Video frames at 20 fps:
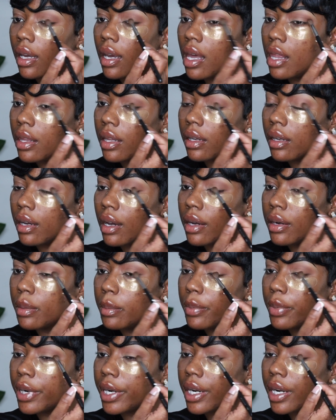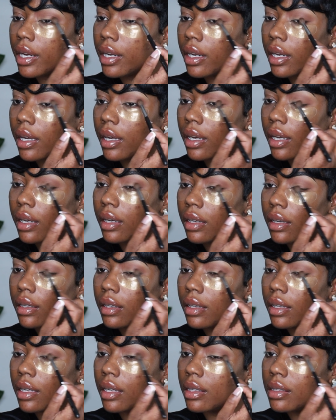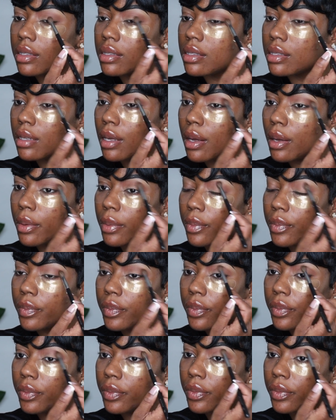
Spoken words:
and then kind of bringing it in some.